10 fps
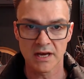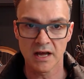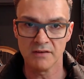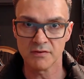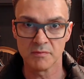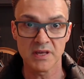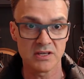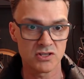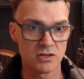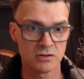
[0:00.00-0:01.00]
For me,
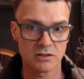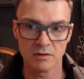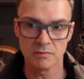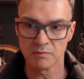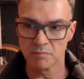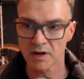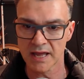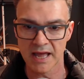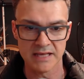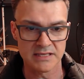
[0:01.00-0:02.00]
it's YouTube and
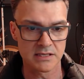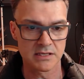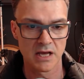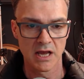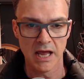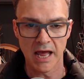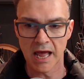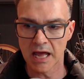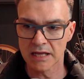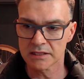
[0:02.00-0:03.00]
podcasts.
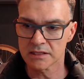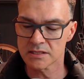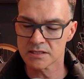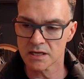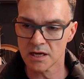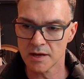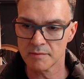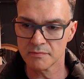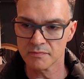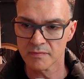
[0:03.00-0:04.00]
And
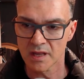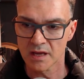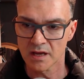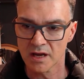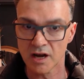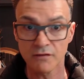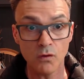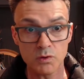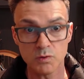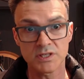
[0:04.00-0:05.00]
I've
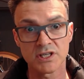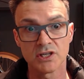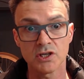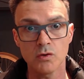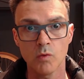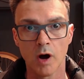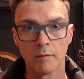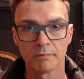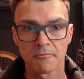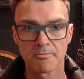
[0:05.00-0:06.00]
always wanted to do
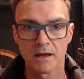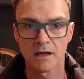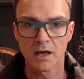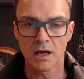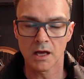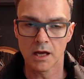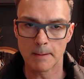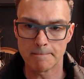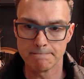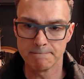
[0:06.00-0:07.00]
one.
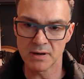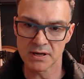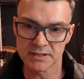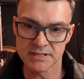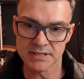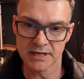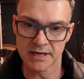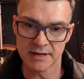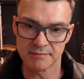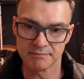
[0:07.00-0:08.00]
But
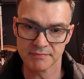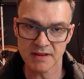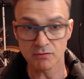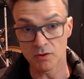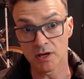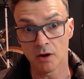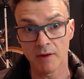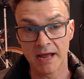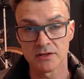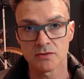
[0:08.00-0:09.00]
never really got
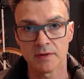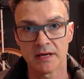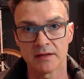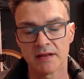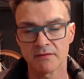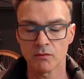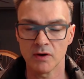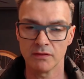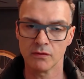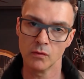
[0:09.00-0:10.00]
round to it and never really
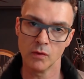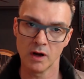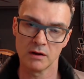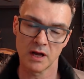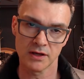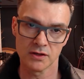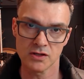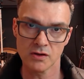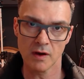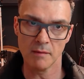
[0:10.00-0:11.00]
thought what I could
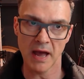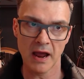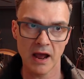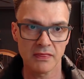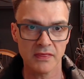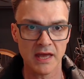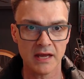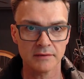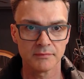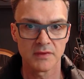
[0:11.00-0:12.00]
do it about. And then